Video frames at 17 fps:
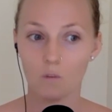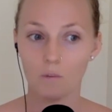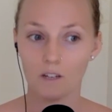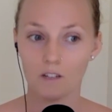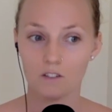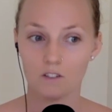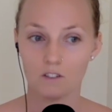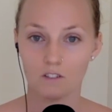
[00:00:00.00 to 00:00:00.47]

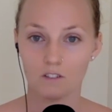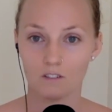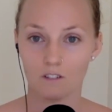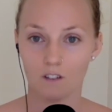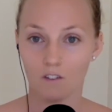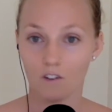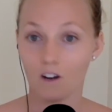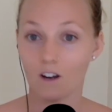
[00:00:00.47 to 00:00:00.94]
much
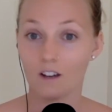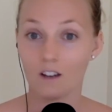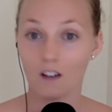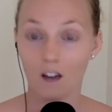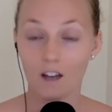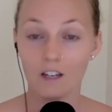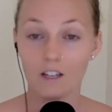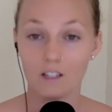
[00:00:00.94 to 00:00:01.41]
of our
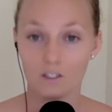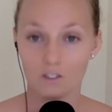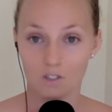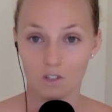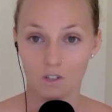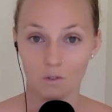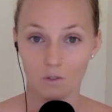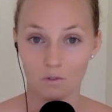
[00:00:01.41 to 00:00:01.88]
gut
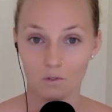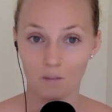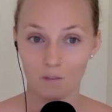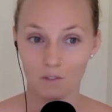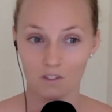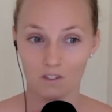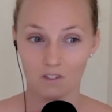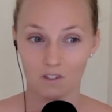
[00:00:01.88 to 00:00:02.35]
issues,
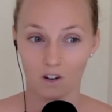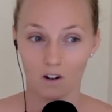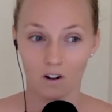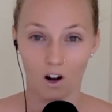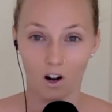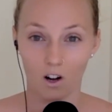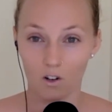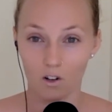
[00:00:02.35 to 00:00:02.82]
which is
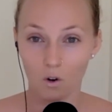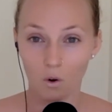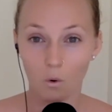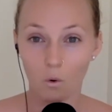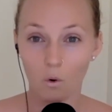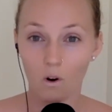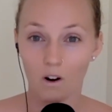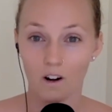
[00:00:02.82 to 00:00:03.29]
our
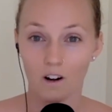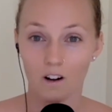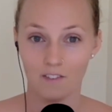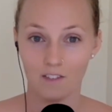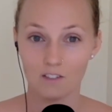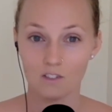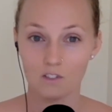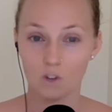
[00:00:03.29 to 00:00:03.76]
core,
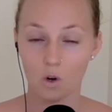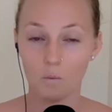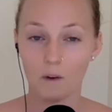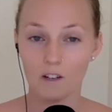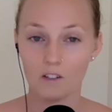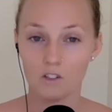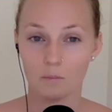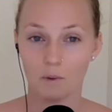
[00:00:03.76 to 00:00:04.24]
is so
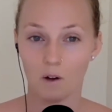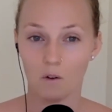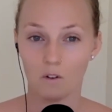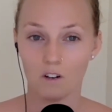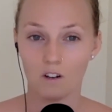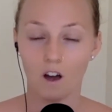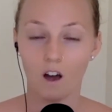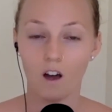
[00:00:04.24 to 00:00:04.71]
much about
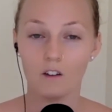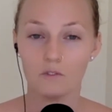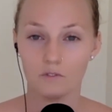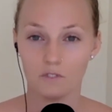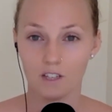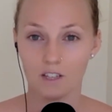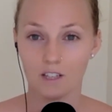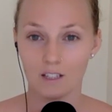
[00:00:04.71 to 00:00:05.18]
not
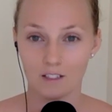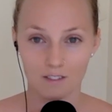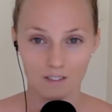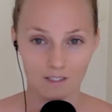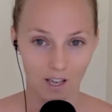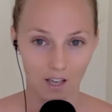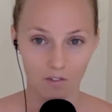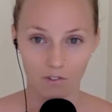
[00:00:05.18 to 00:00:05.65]
feeling
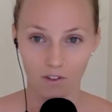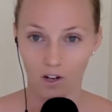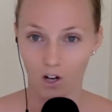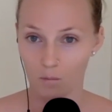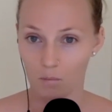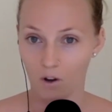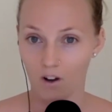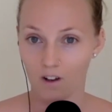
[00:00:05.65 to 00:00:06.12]
safe in
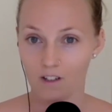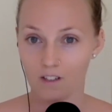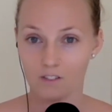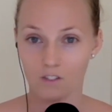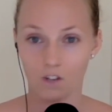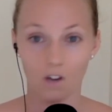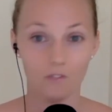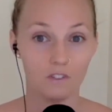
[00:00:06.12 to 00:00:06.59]
our
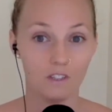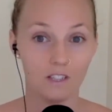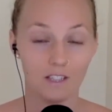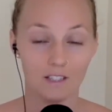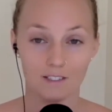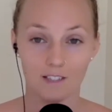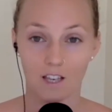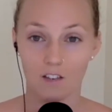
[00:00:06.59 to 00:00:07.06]
bodies, not
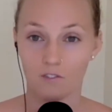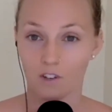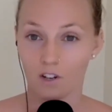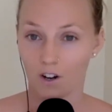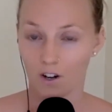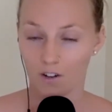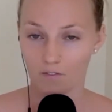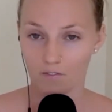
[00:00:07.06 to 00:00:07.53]
feeling safe in
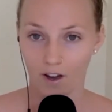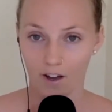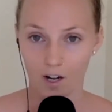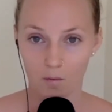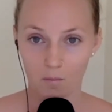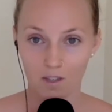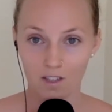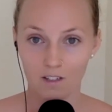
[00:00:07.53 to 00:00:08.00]
our
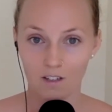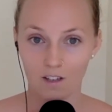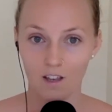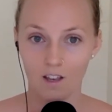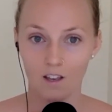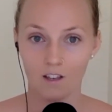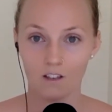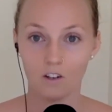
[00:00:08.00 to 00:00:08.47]
environment,
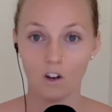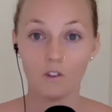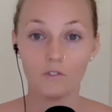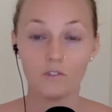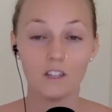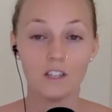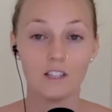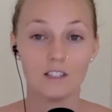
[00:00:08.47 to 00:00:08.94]

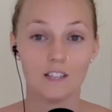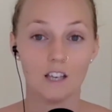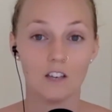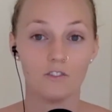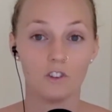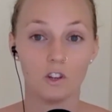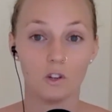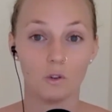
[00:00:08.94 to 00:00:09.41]
not feeling
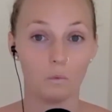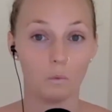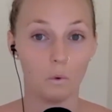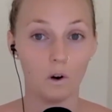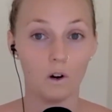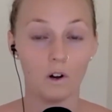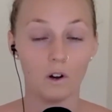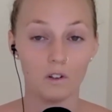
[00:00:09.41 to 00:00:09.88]
safe in the
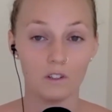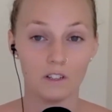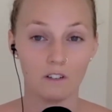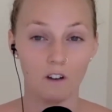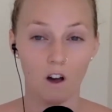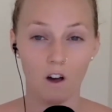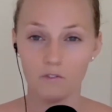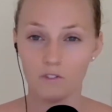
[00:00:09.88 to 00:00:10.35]
world. And
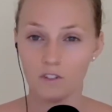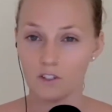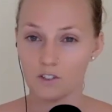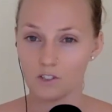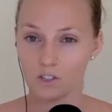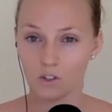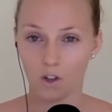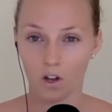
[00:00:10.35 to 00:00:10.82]
often
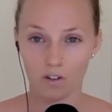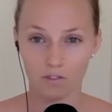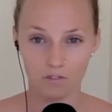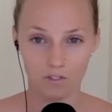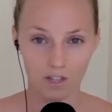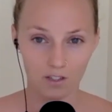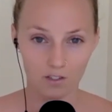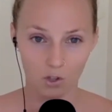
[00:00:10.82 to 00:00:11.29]
there's a lot of
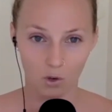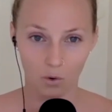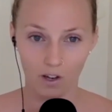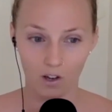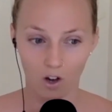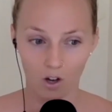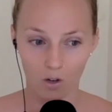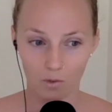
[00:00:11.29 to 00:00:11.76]
things
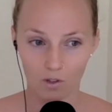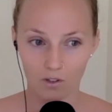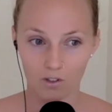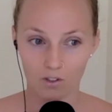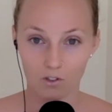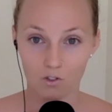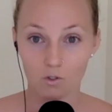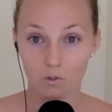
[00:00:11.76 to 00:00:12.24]
going on with
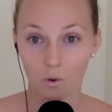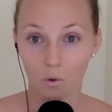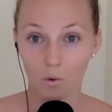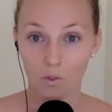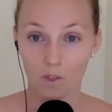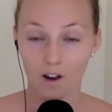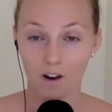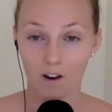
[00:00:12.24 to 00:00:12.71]
control
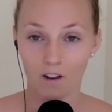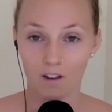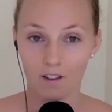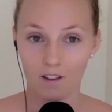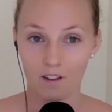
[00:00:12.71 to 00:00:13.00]
there.